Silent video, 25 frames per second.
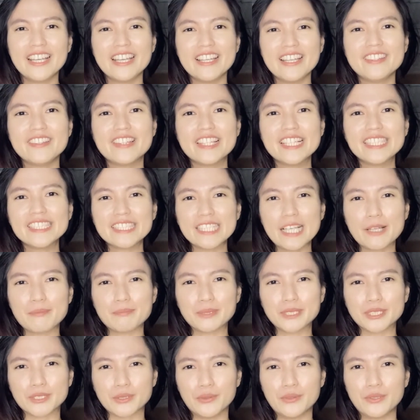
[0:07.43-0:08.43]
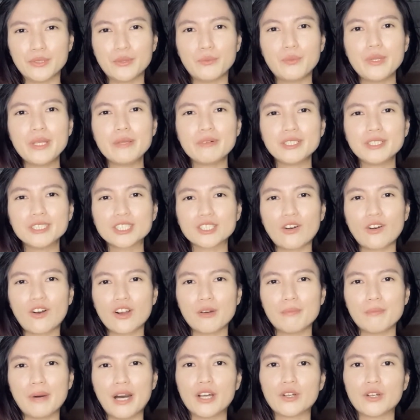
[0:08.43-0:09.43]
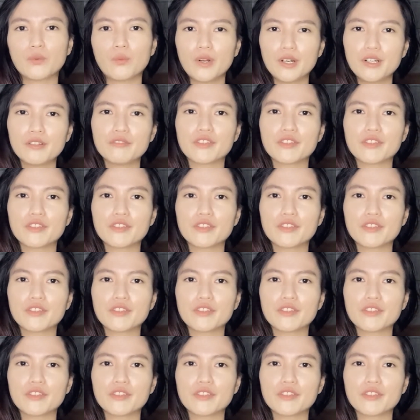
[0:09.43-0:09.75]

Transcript: In this episode, we will talk about one